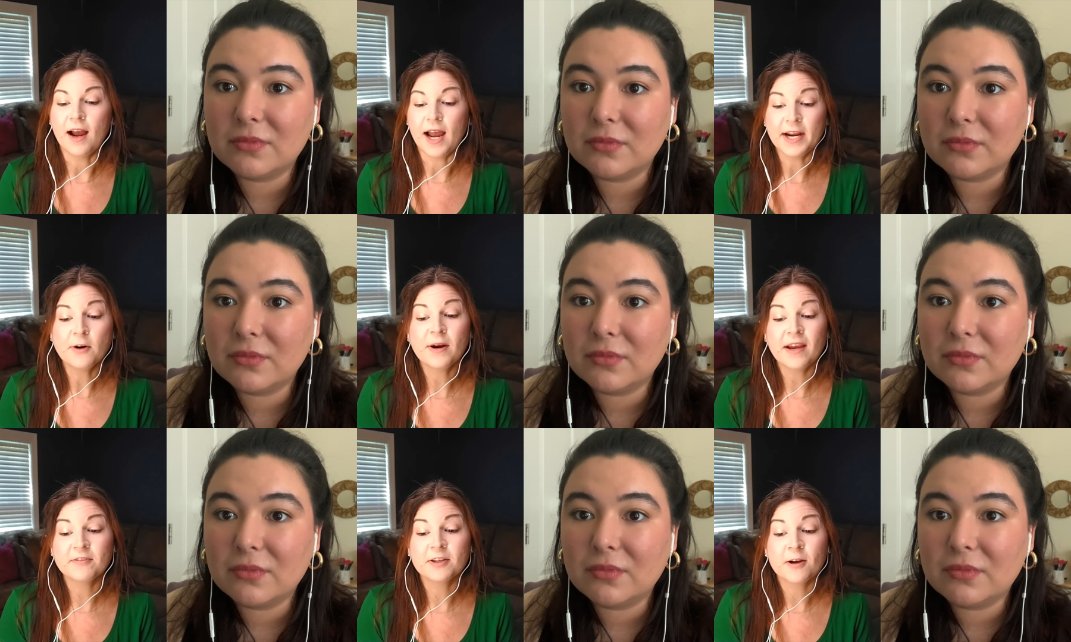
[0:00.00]
Speaker 1: I don't
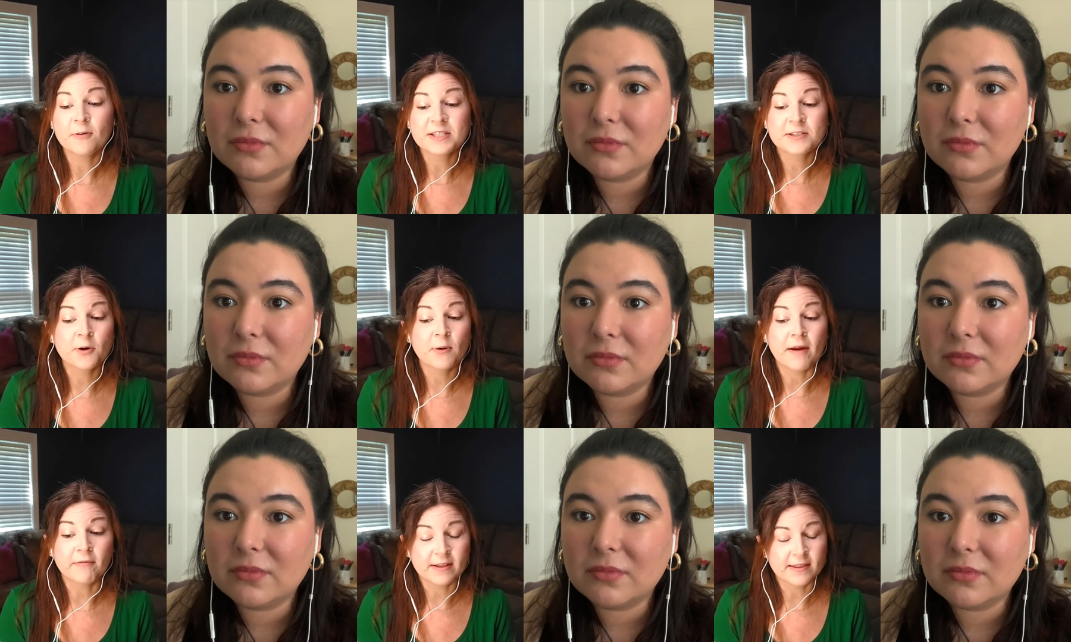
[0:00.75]
have to always know
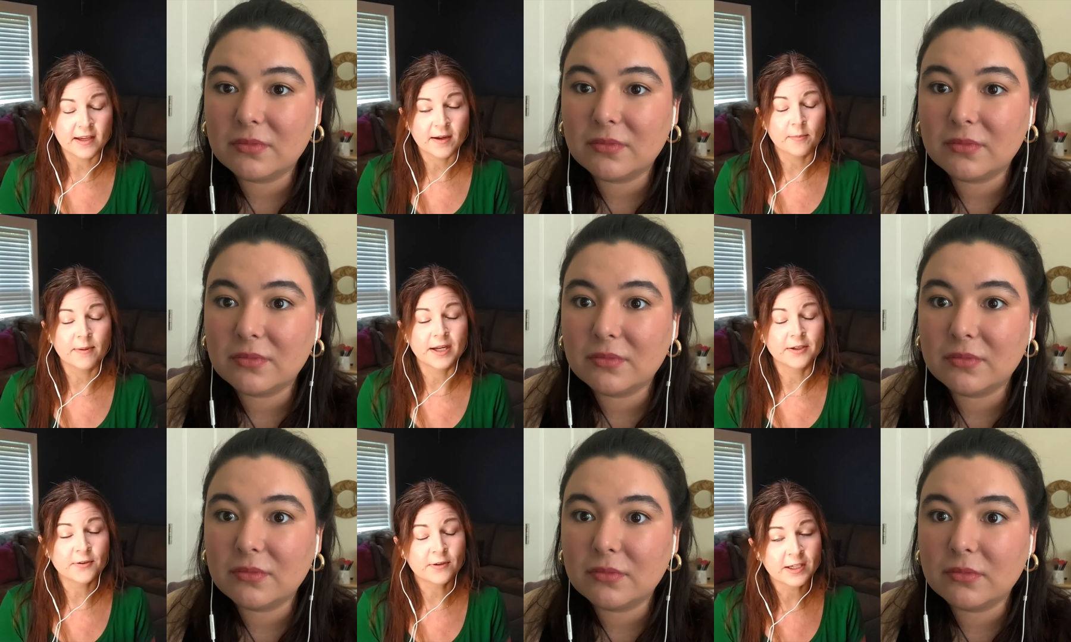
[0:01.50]
everything, but I
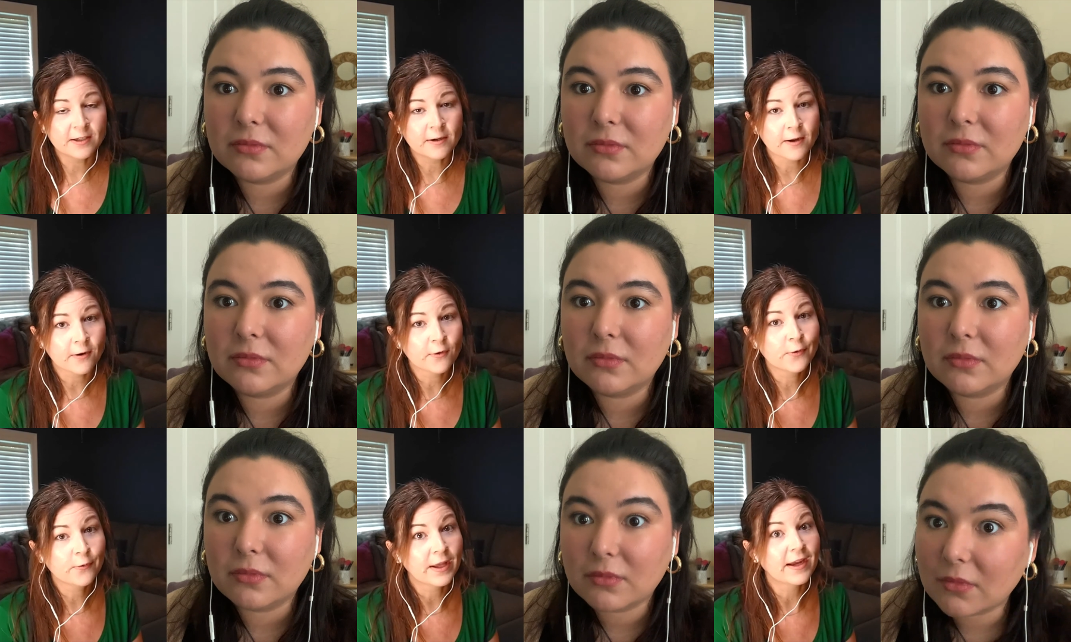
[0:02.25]
do need to know
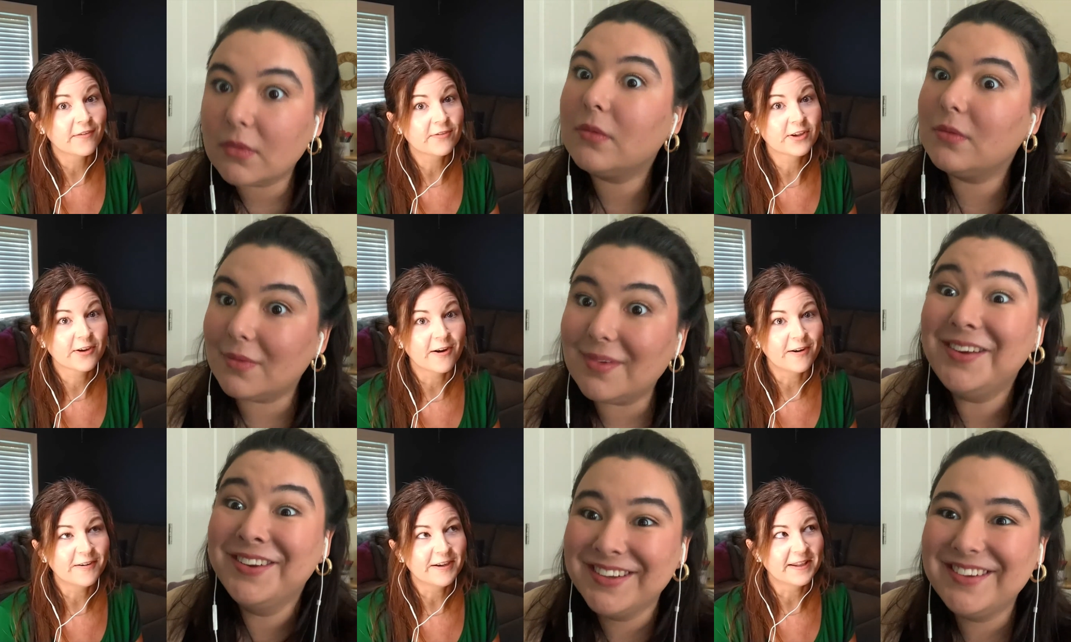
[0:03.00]
who the F to
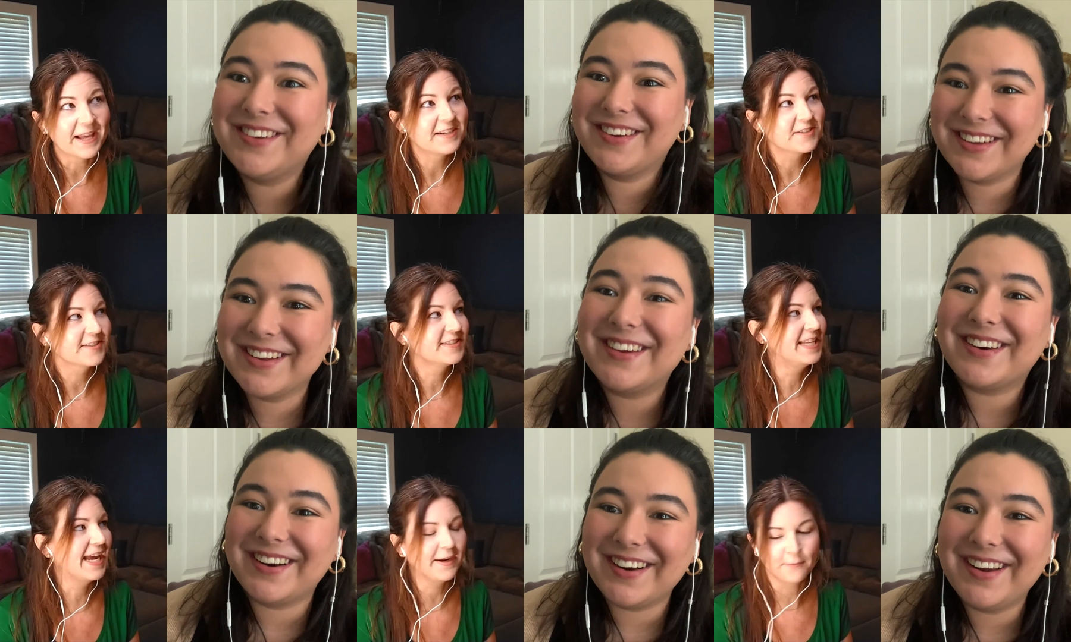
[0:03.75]
call. And that just
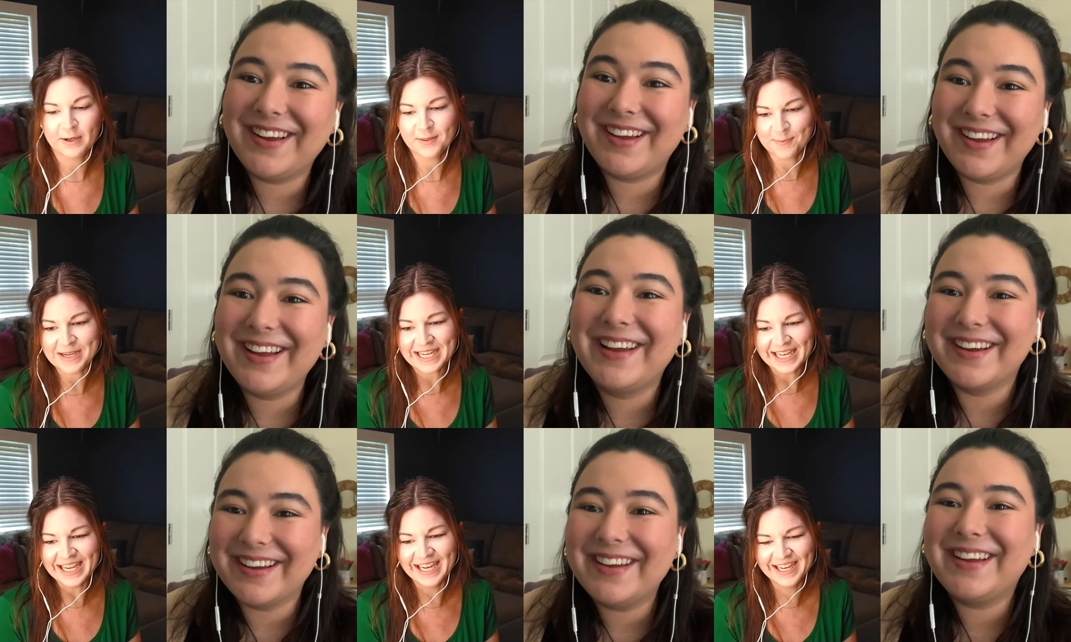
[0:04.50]
stayed with
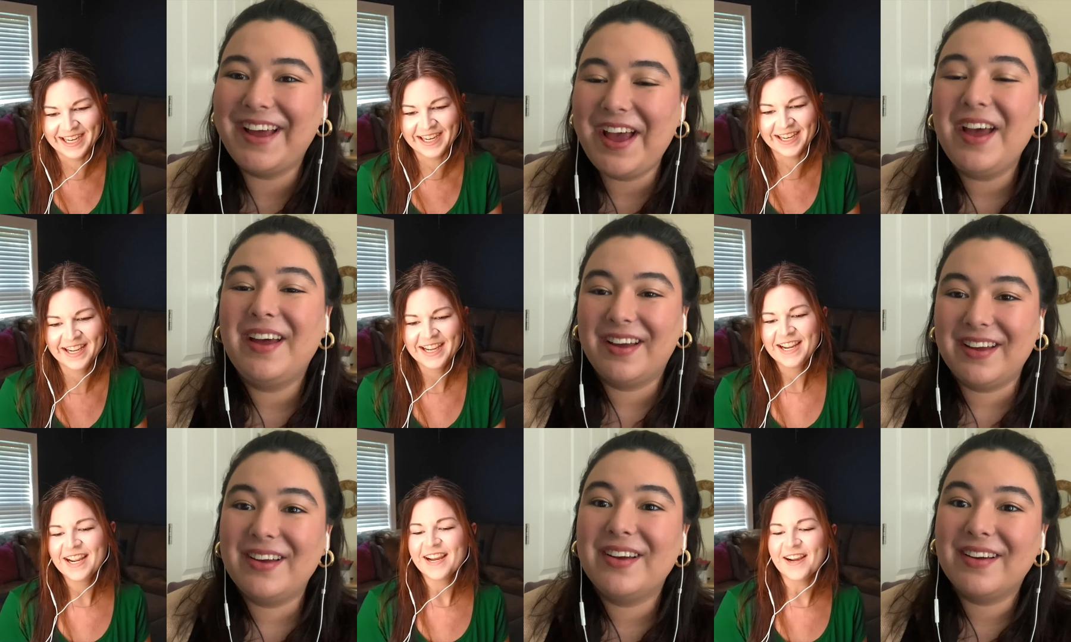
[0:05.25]
me.
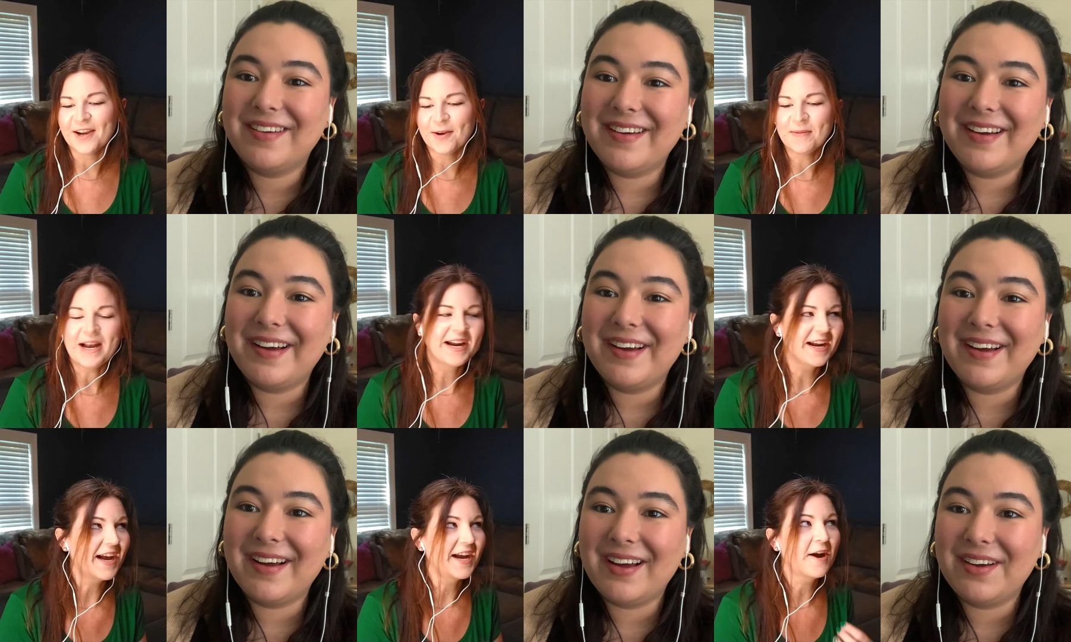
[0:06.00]

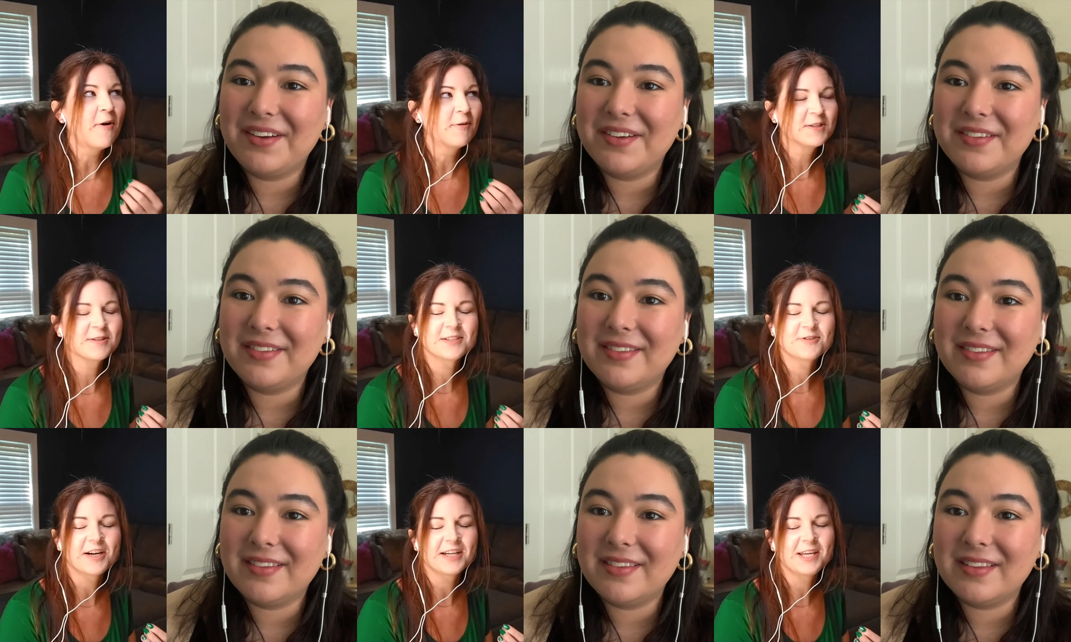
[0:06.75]
I always
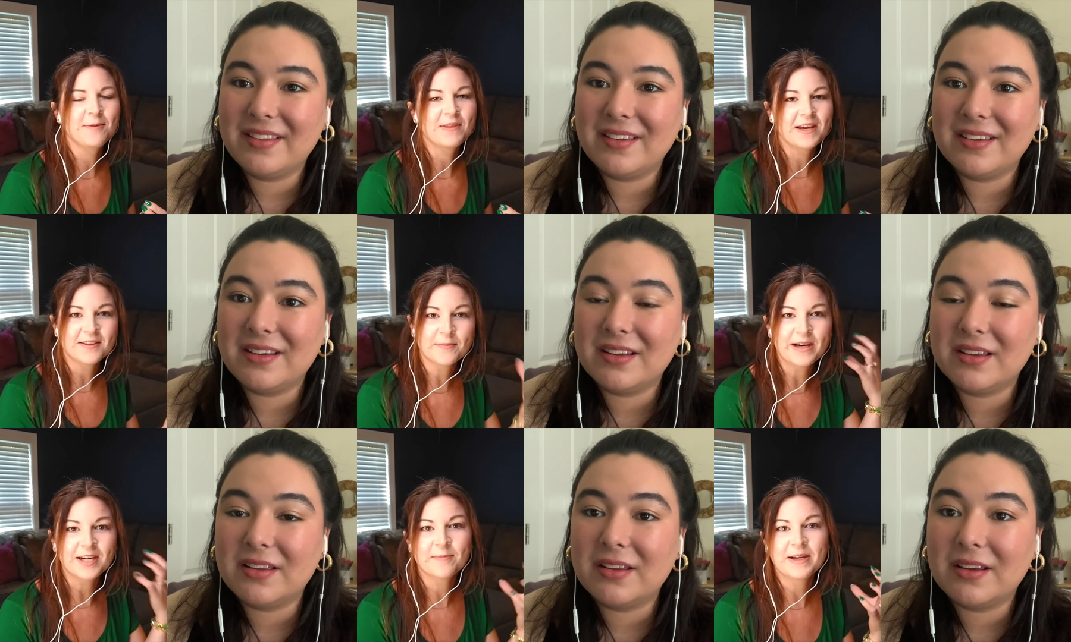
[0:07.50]
try to keep that in the back of